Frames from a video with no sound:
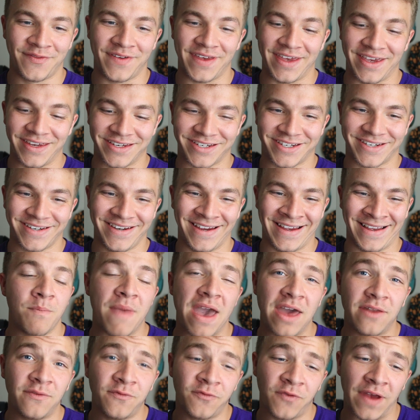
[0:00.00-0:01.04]
fish.
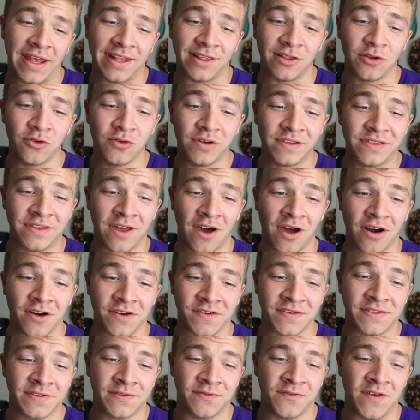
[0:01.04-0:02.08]
Manfred luktar
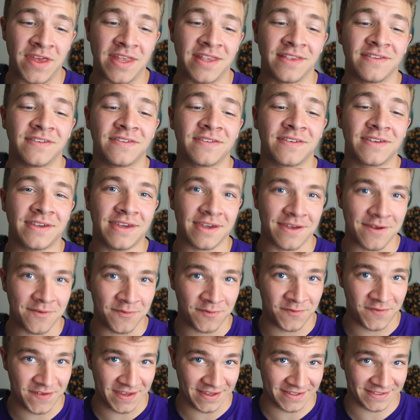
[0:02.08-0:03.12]
svensk
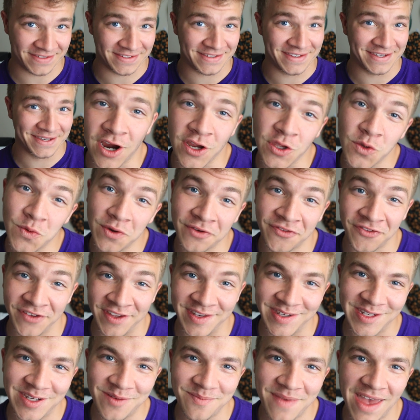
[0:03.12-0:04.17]
fisk. Are you
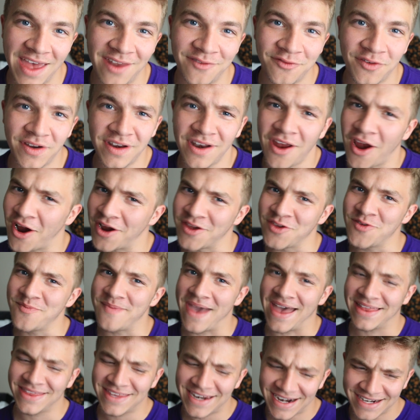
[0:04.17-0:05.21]
offended, Manfred? Are you
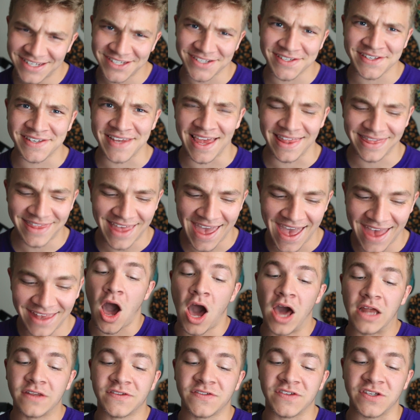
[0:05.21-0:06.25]
mad that I just said that?
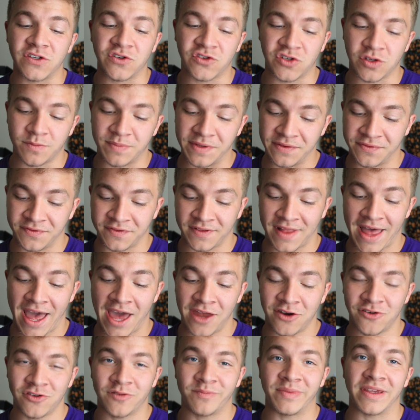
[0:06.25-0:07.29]
Honestly, you should be
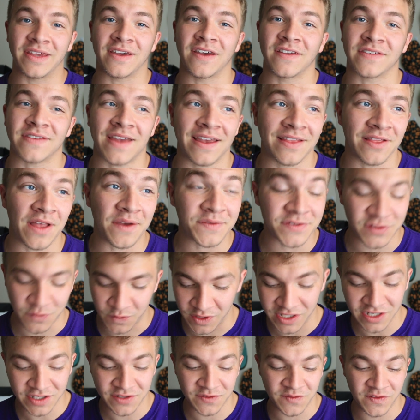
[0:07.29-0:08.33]
flattered because I love
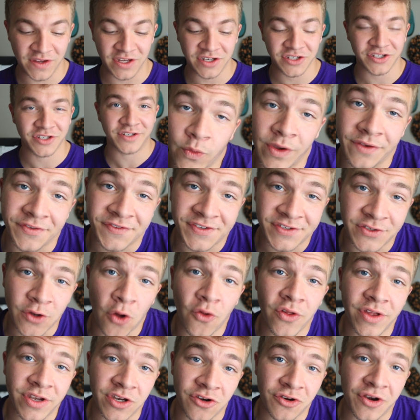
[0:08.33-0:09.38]
Swedish fish. We've
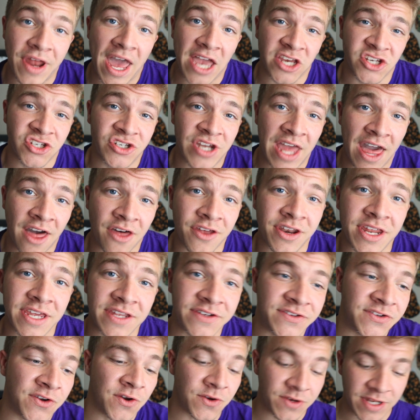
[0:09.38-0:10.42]
stolen your
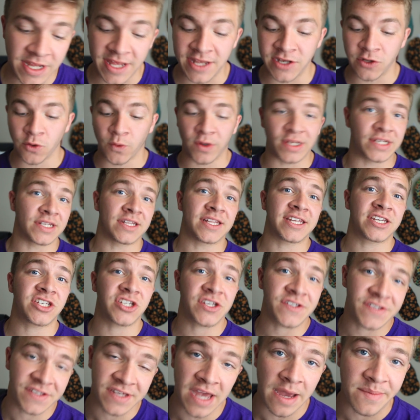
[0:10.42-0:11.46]
nationality and turned it into a
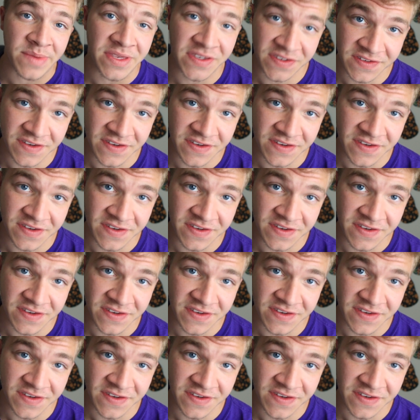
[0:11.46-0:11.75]
delicious gummy